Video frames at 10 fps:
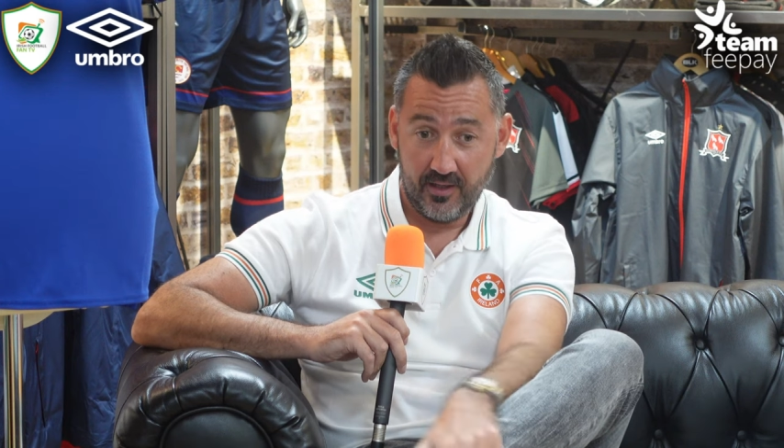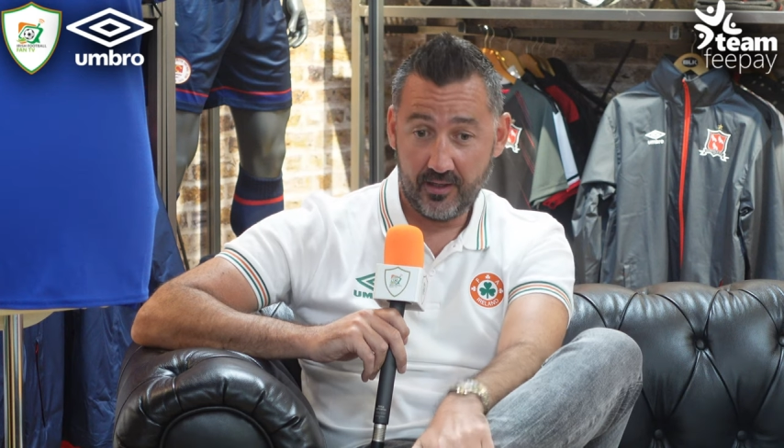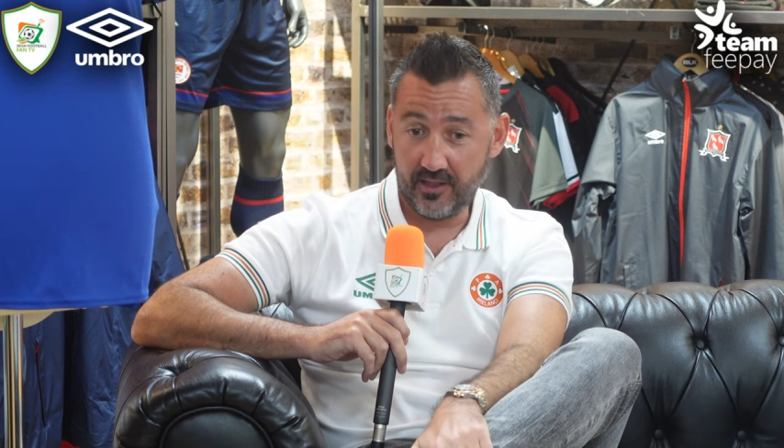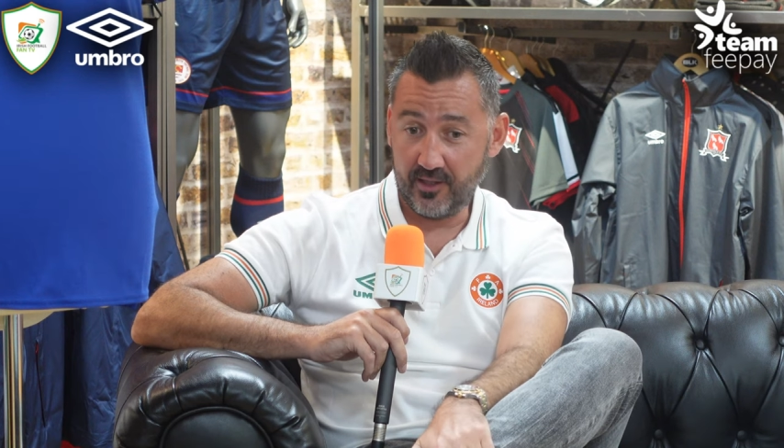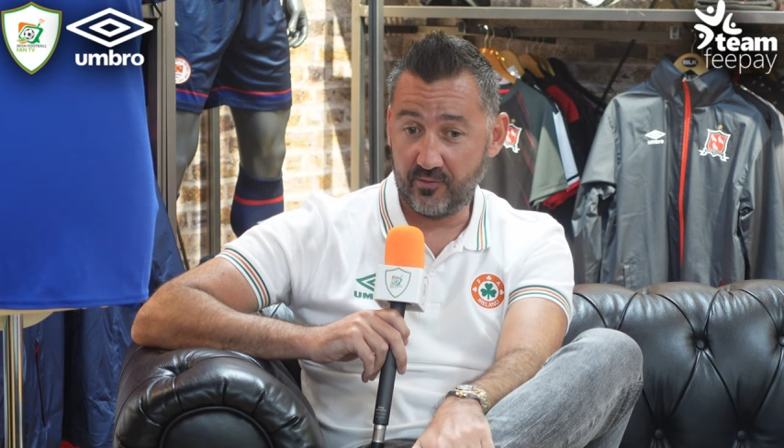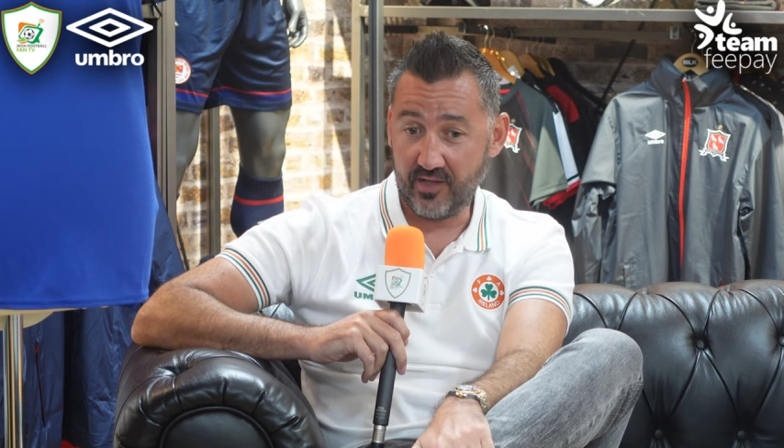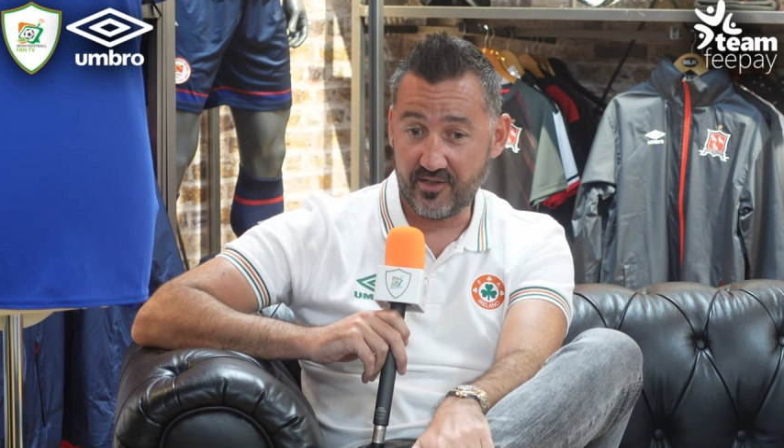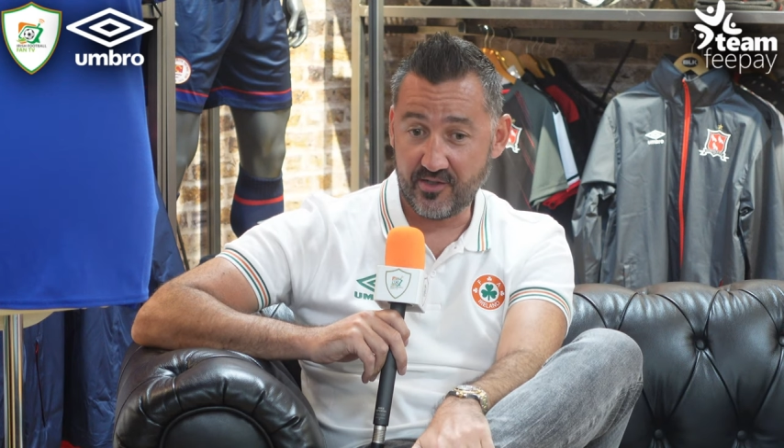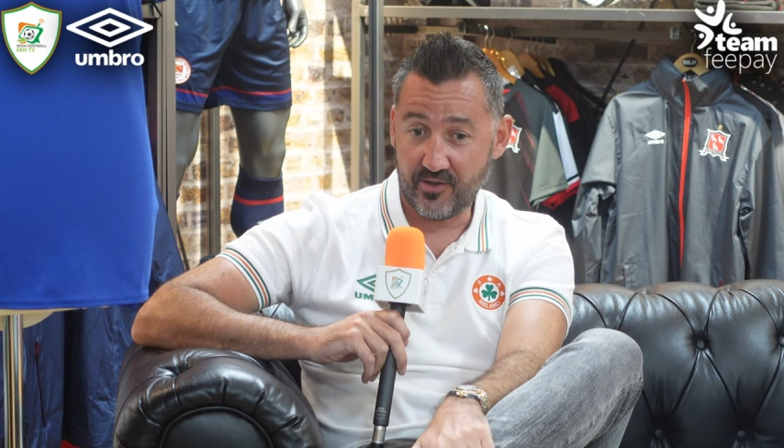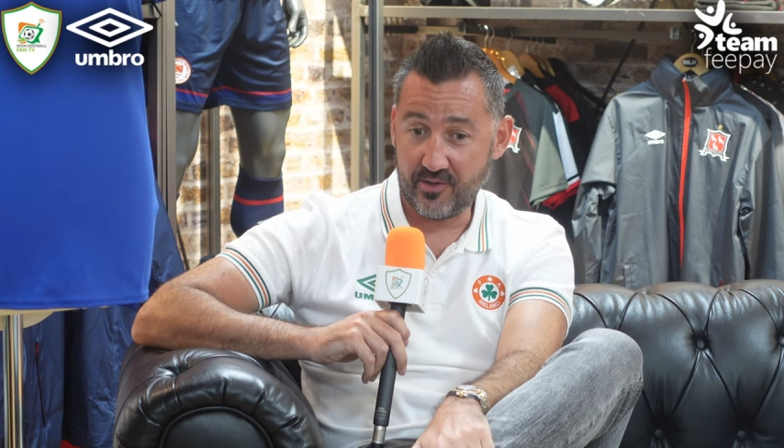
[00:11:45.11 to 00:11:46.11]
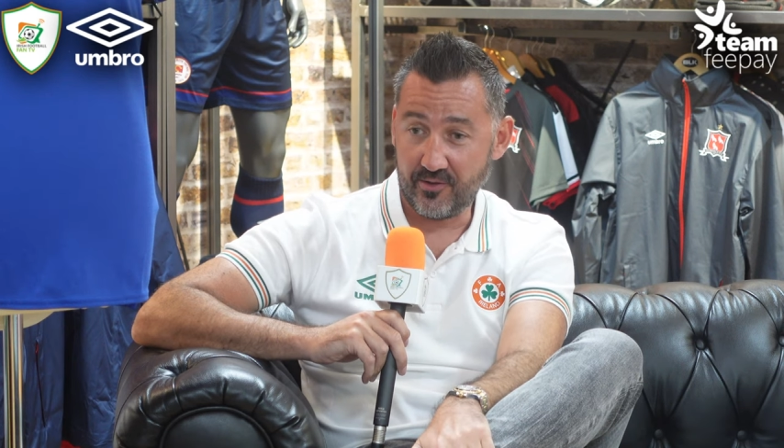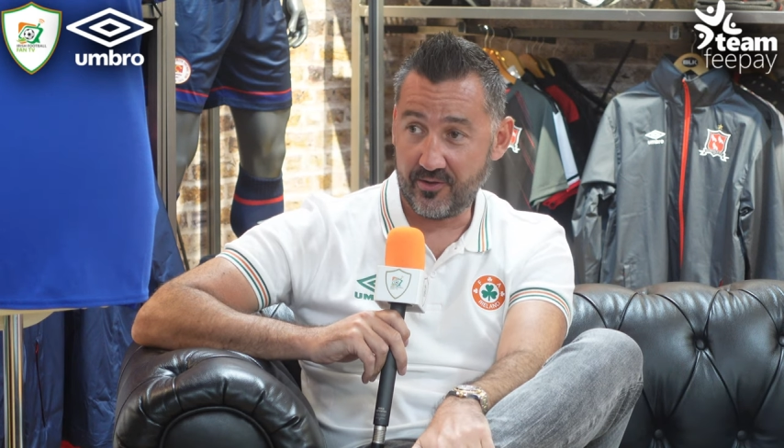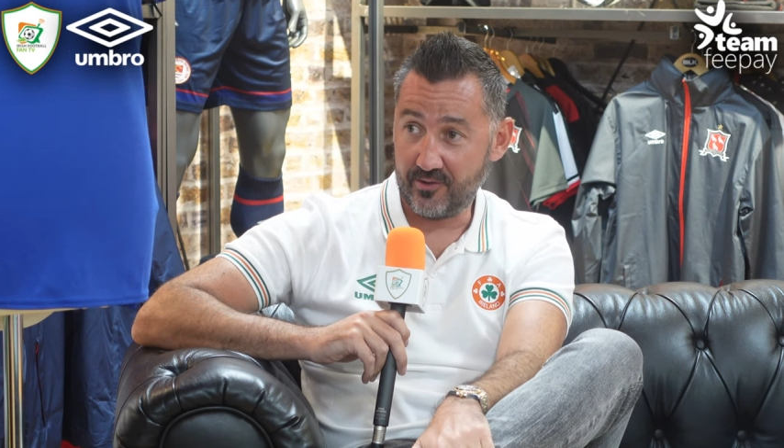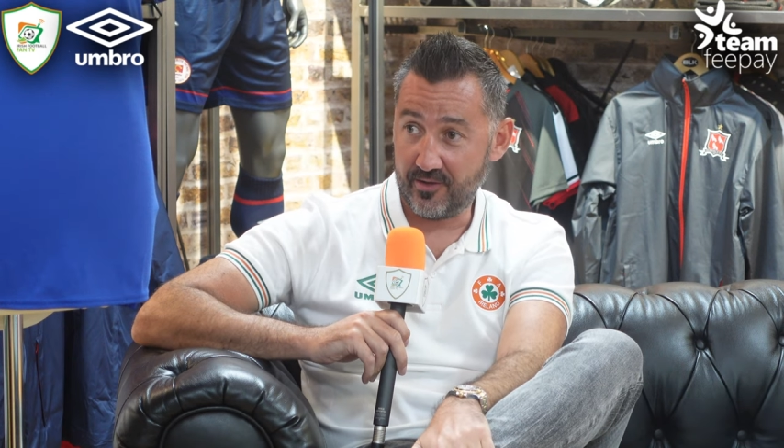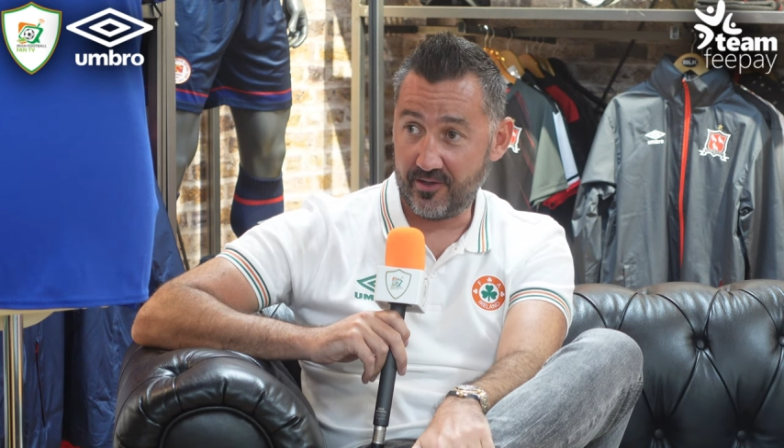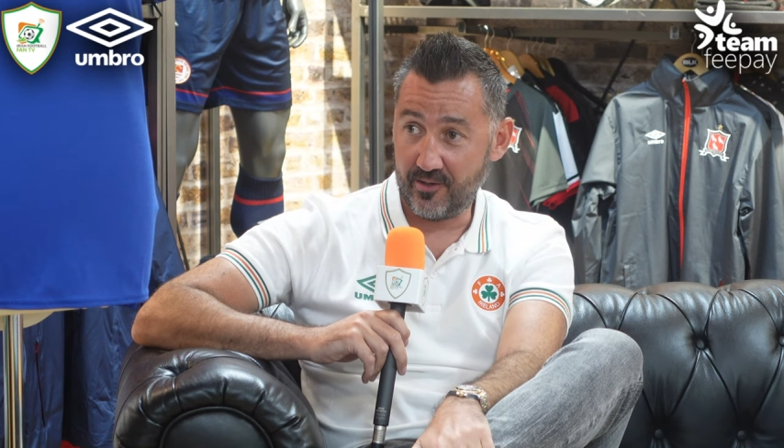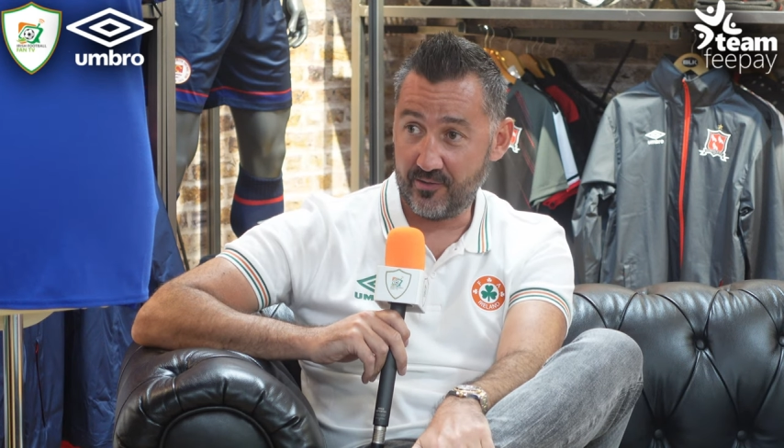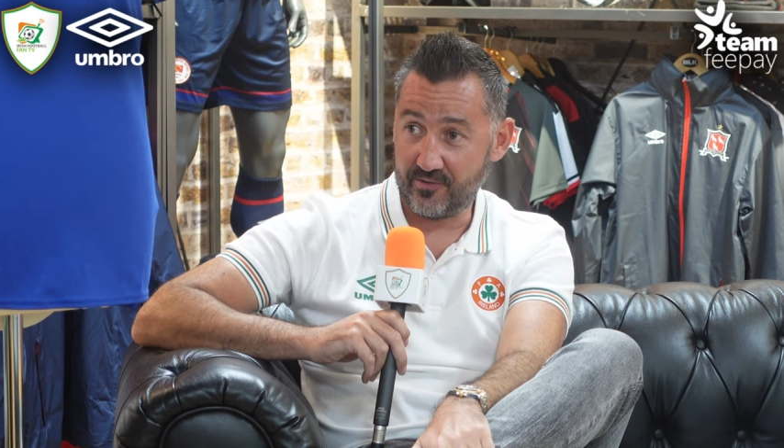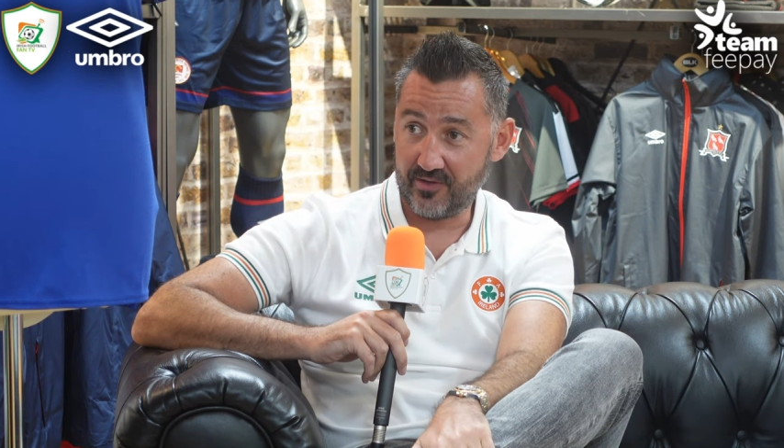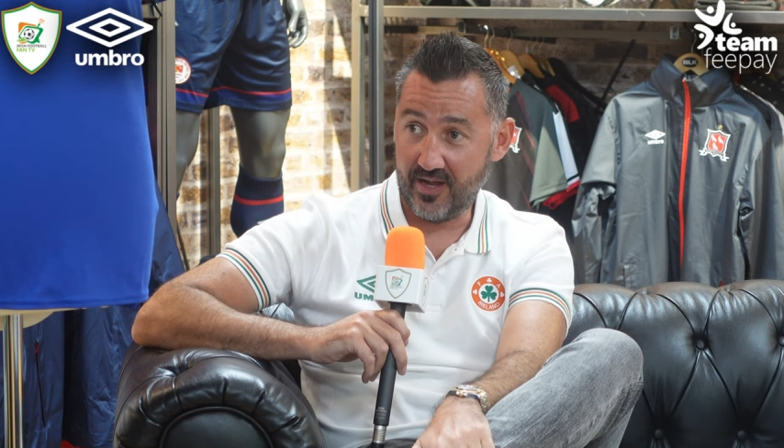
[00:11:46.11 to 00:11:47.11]
Like you said, you're a
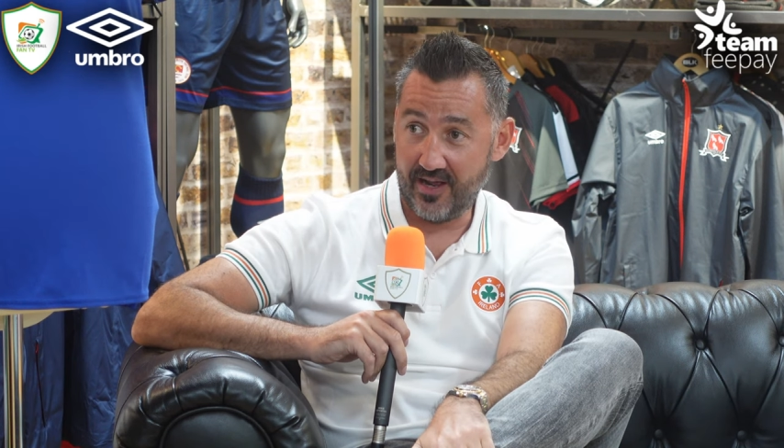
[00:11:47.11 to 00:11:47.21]
huge